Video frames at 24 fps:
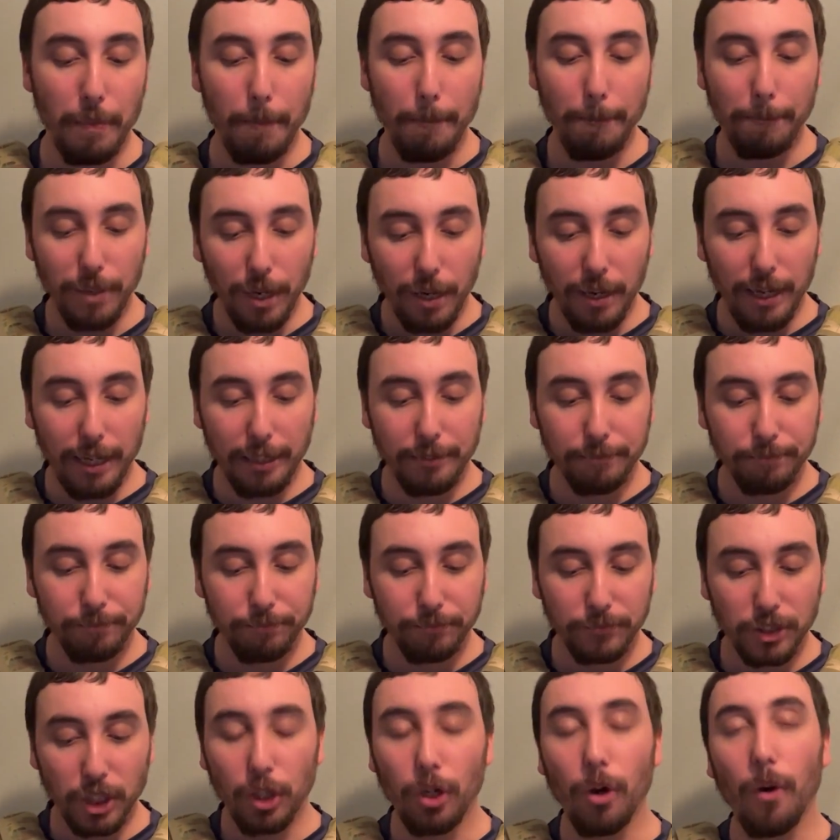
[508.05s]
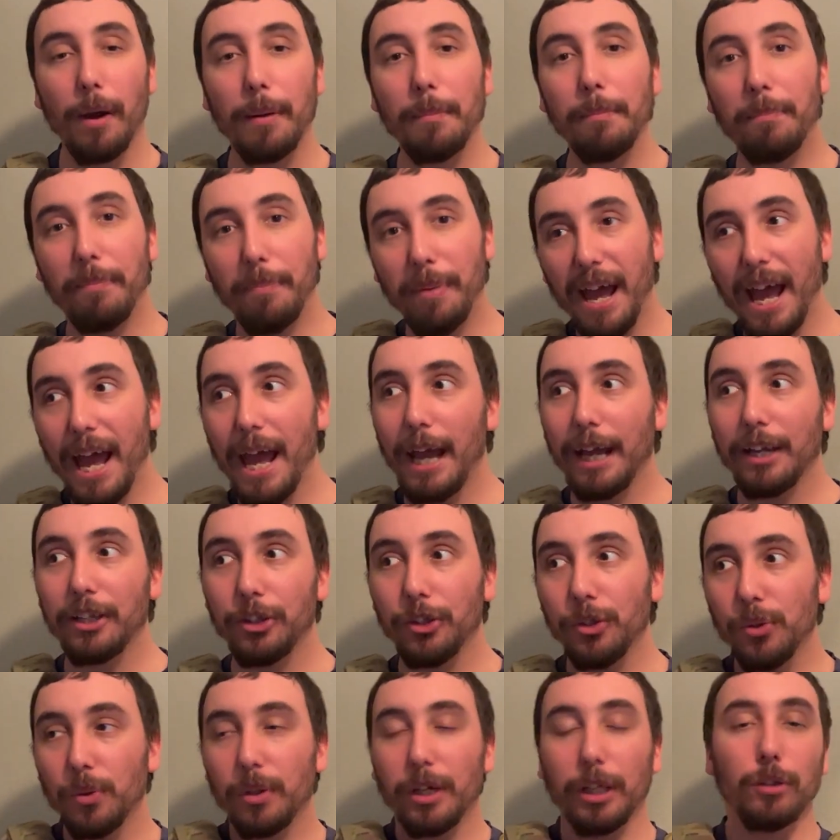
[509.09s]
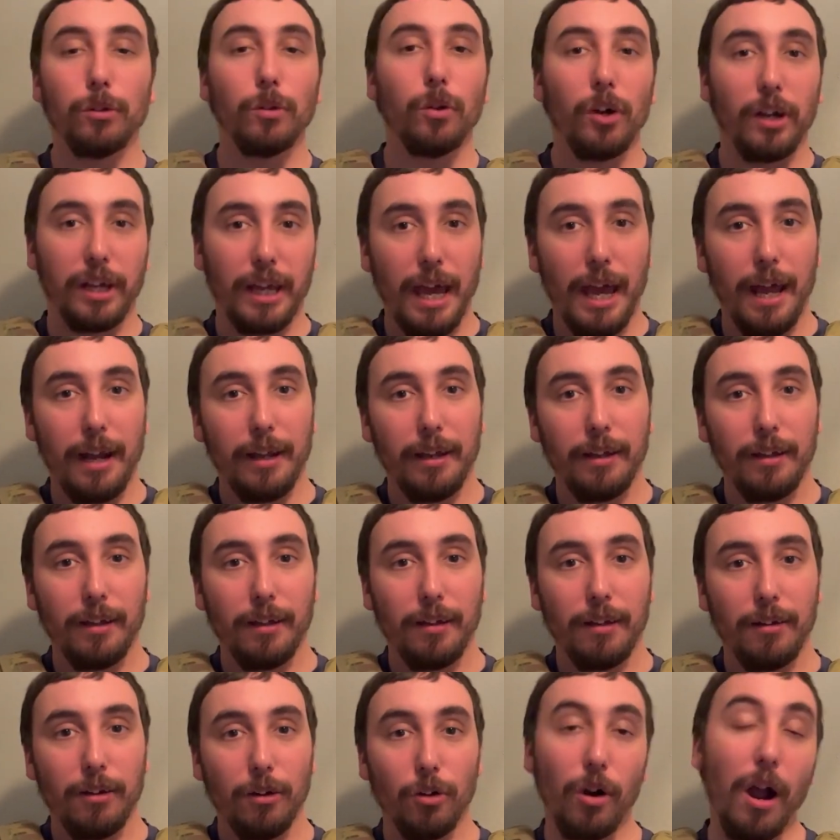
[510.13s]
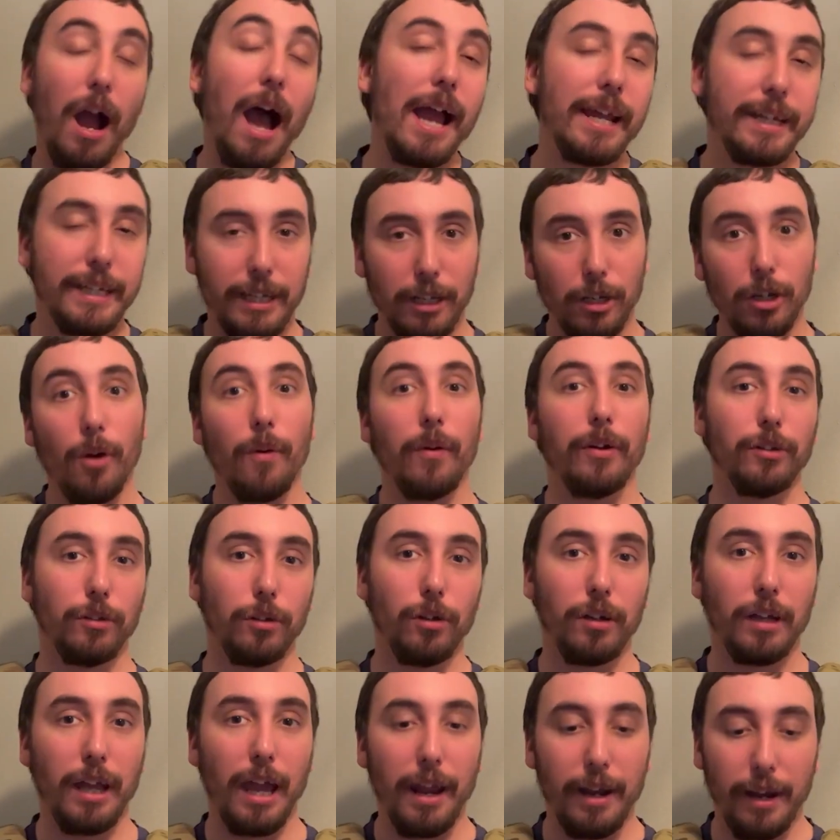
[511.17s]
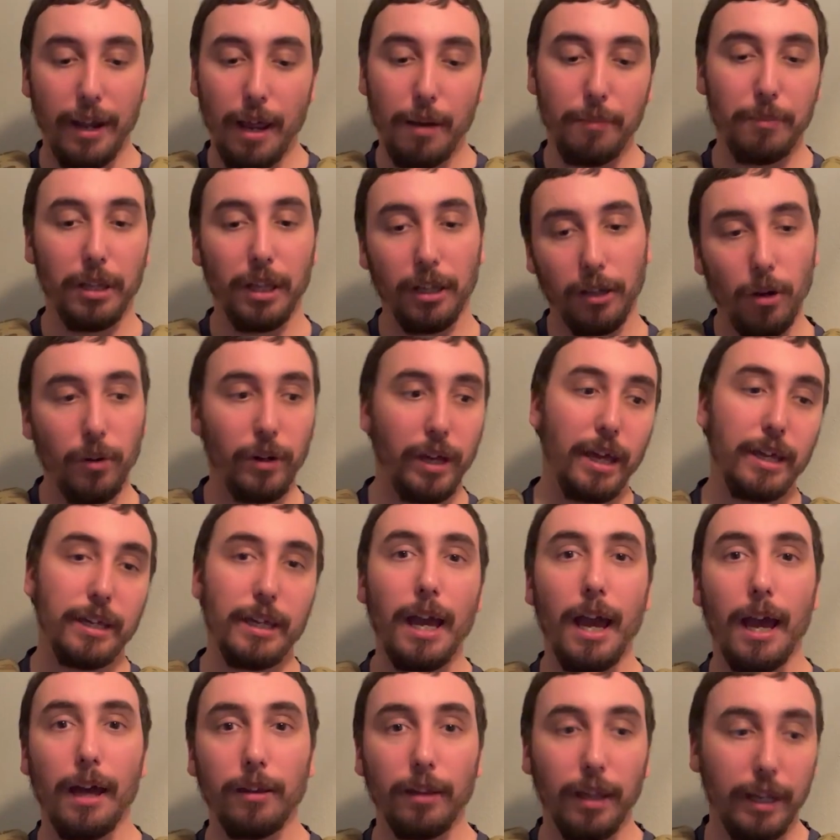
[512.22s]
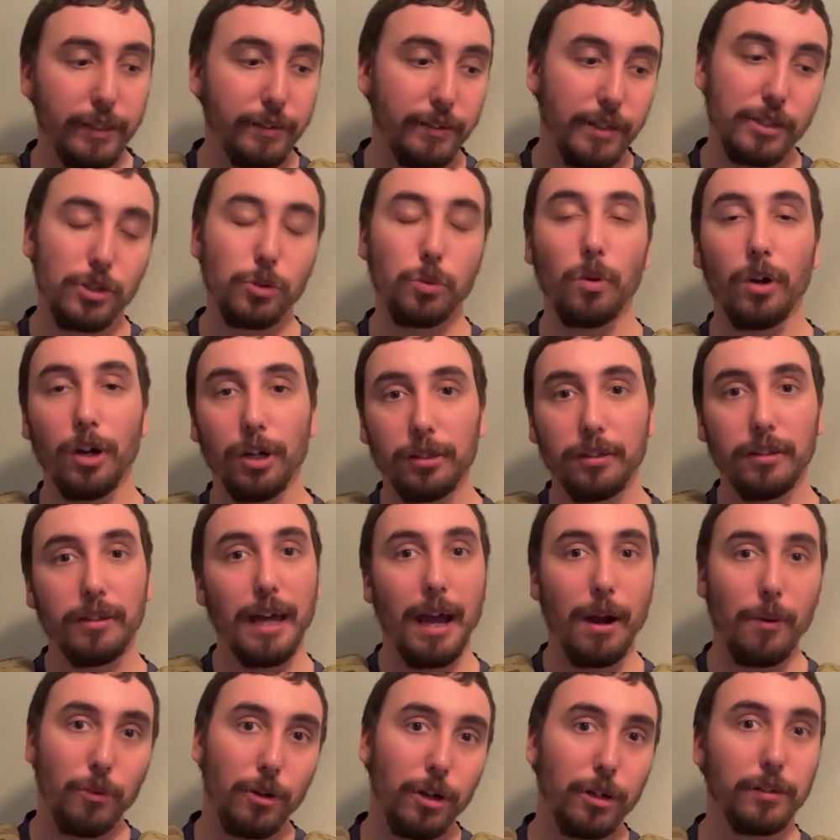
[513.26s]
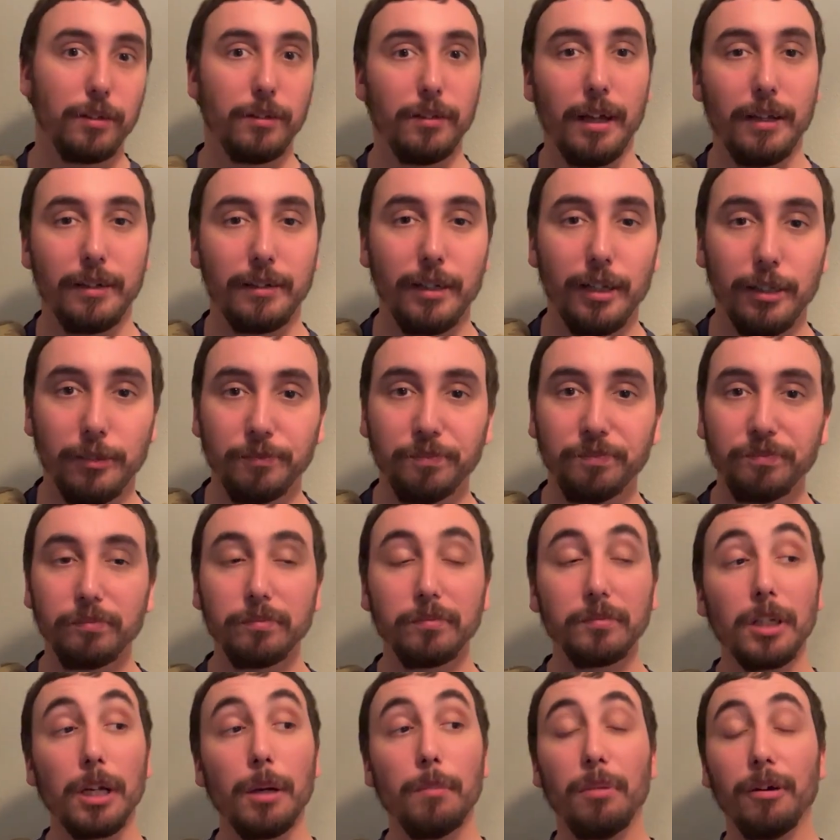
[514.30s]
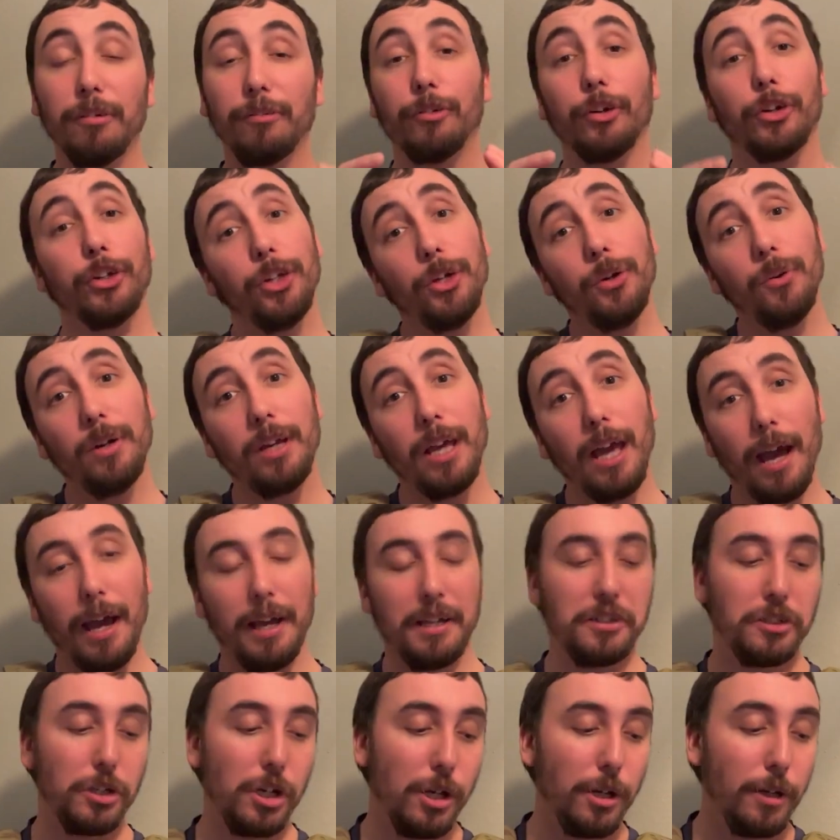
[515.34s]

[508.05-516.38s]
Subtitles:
but going back, you can look at it, or I can go and look at it and be like, okay, yeah, like this worked, that didn't. But for you guys,